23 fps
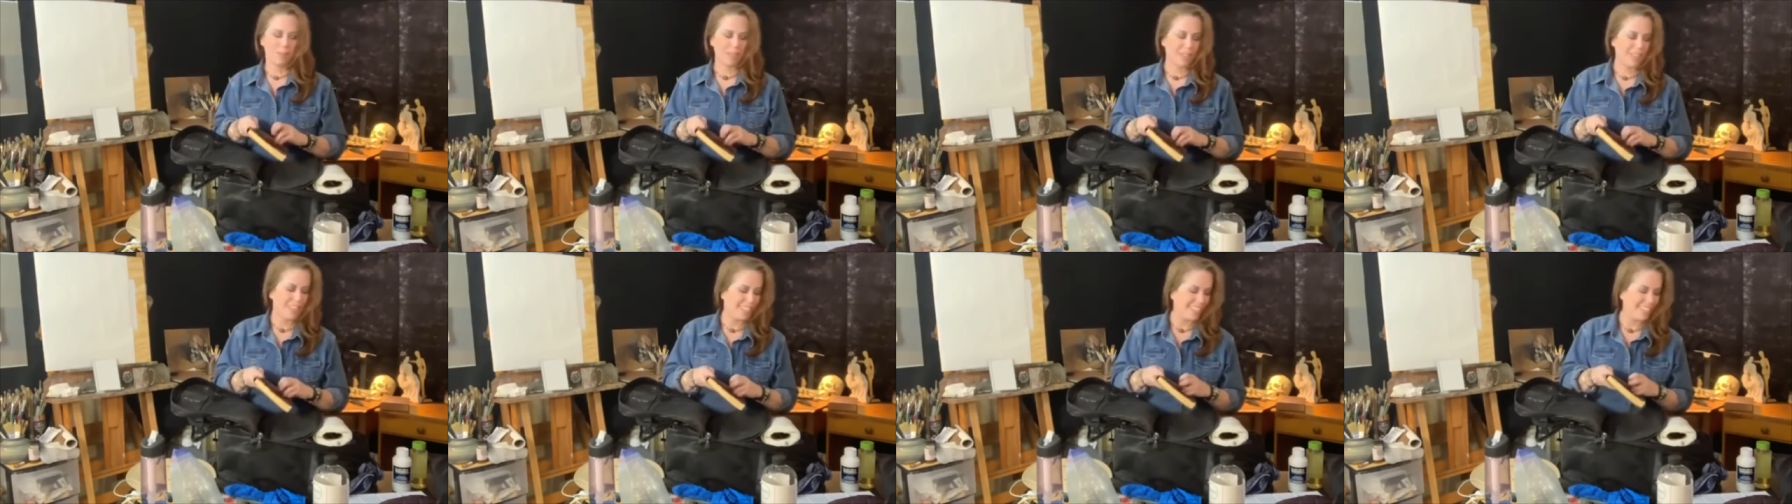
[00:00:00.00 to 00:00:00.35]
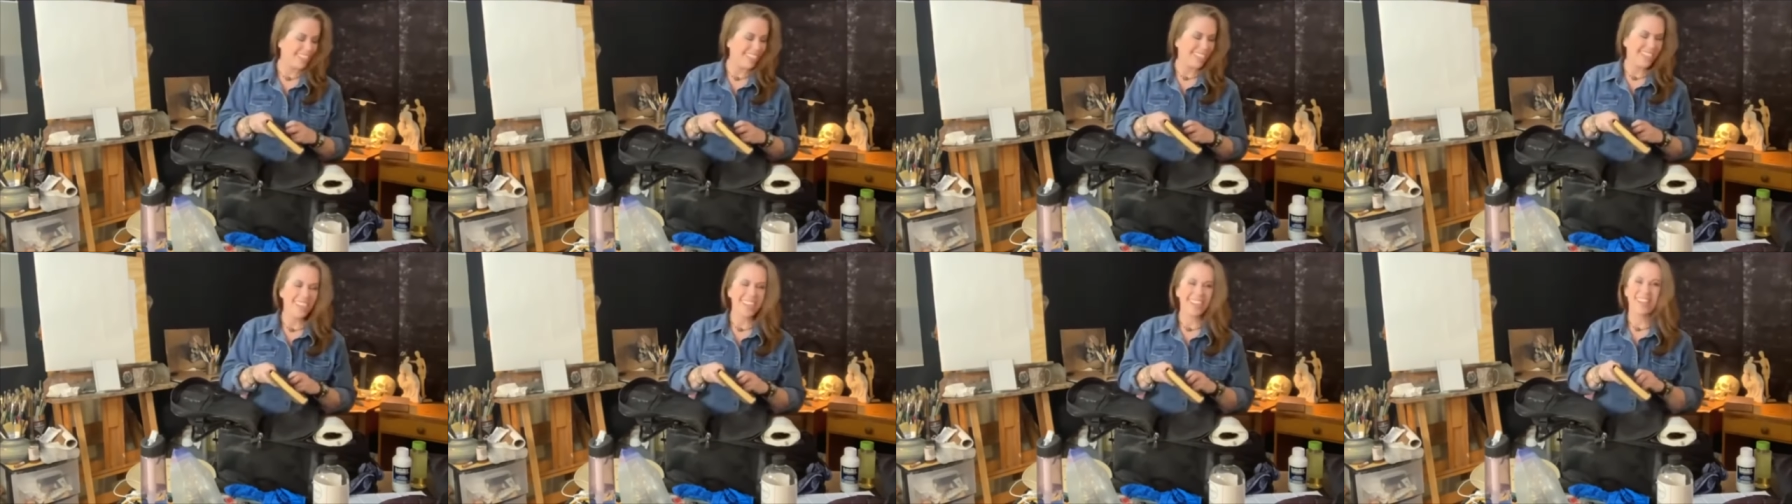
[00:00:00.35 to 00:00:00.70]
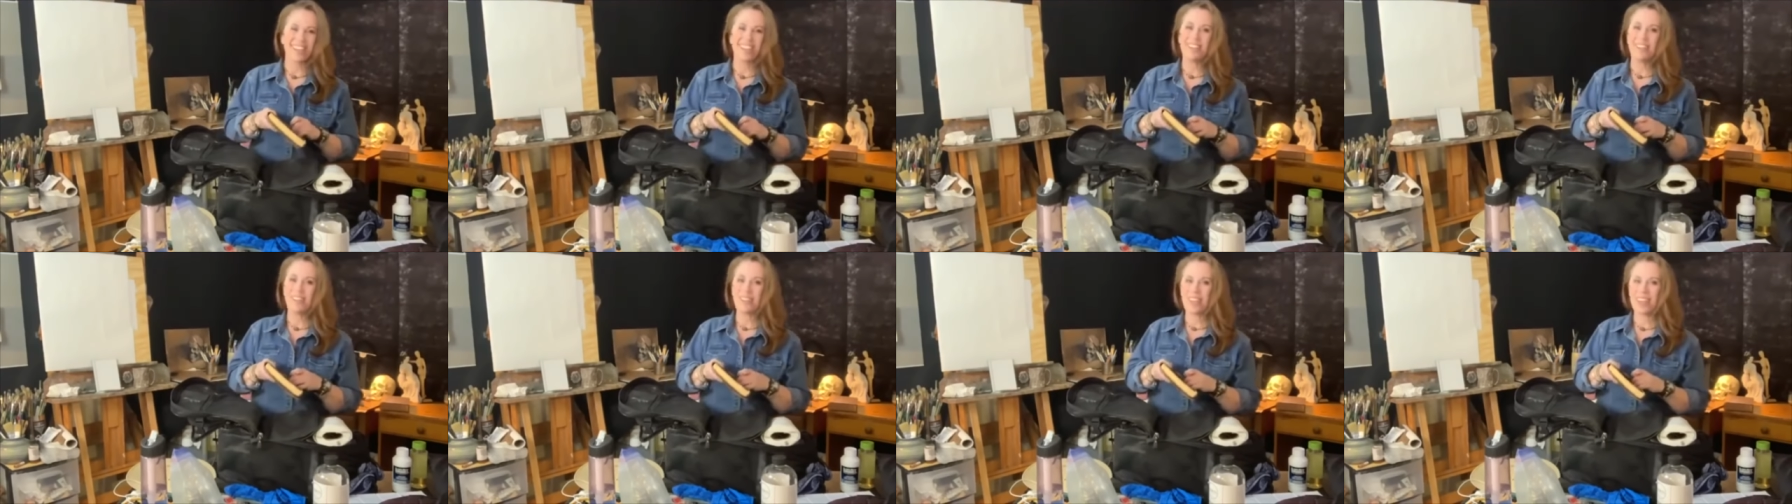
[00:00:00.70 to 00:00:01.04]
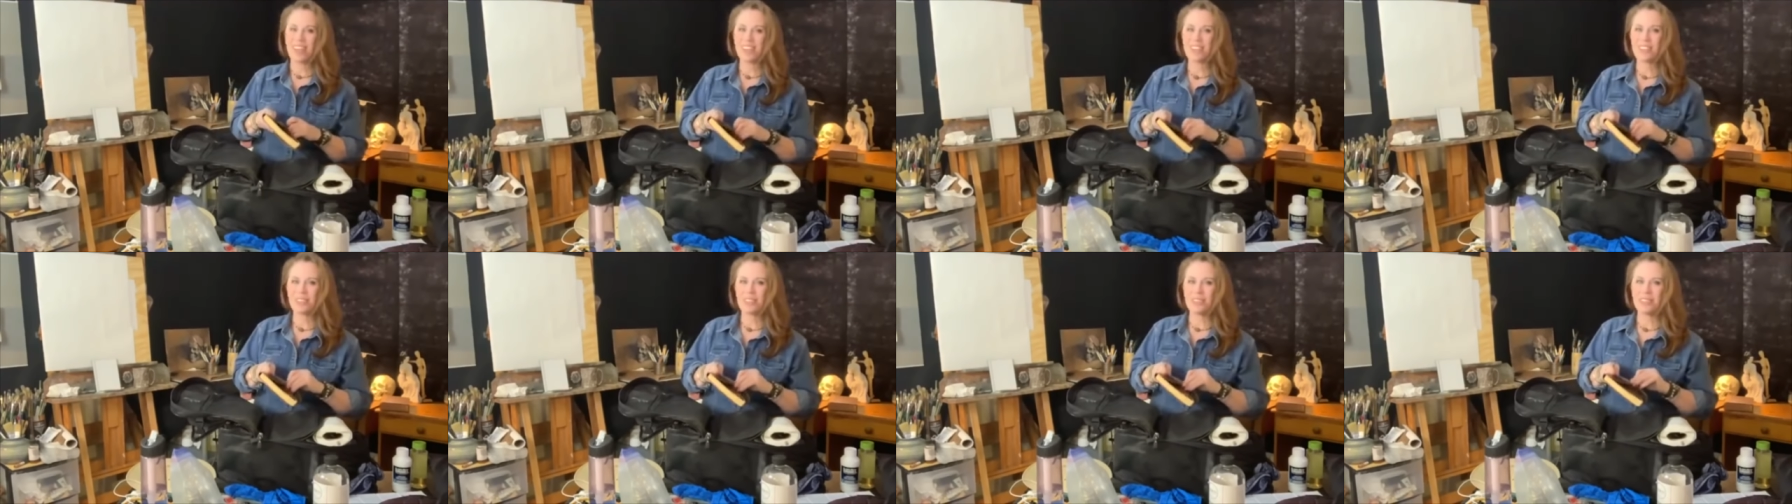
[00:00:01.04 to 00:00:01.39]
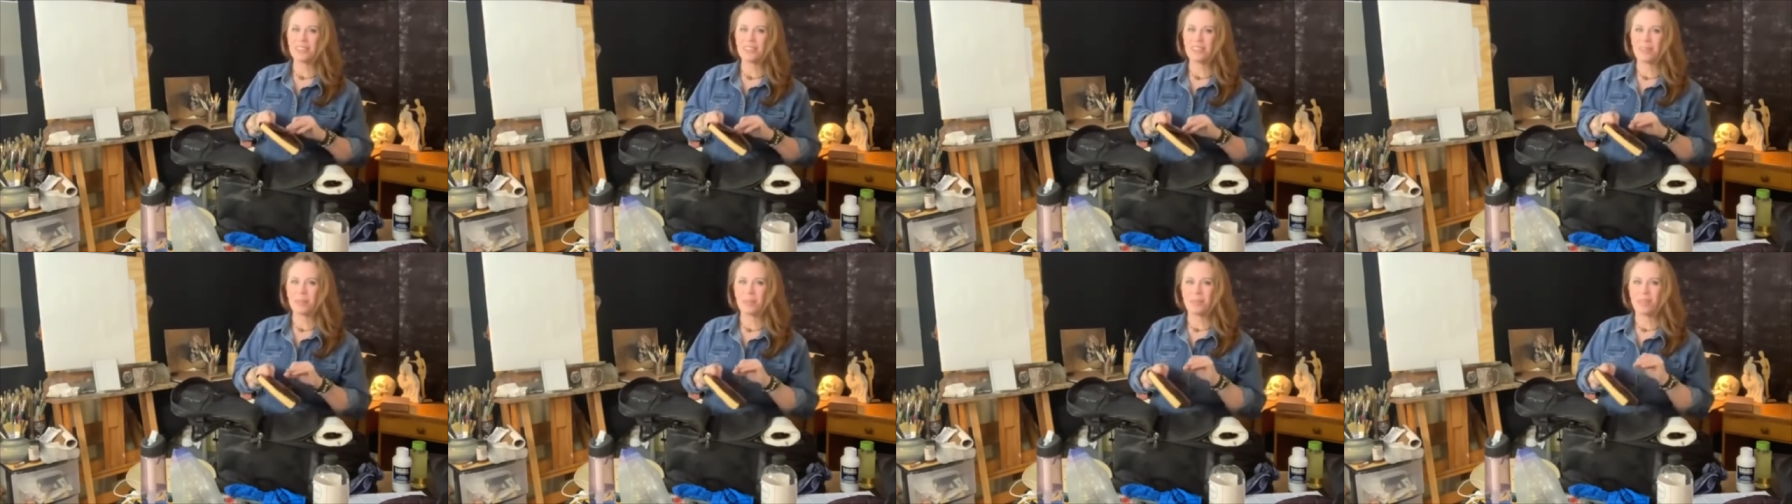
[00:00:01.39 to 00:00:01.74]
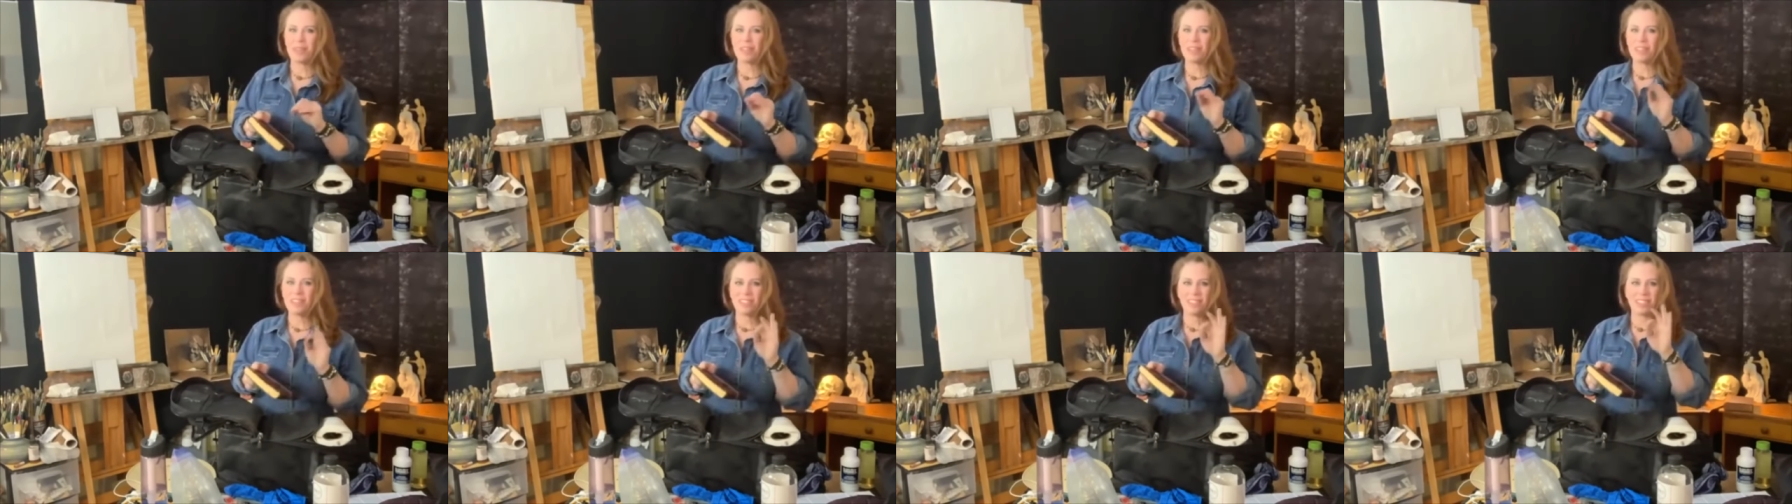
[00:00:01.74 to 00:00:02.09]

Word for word: but you can do a little bit,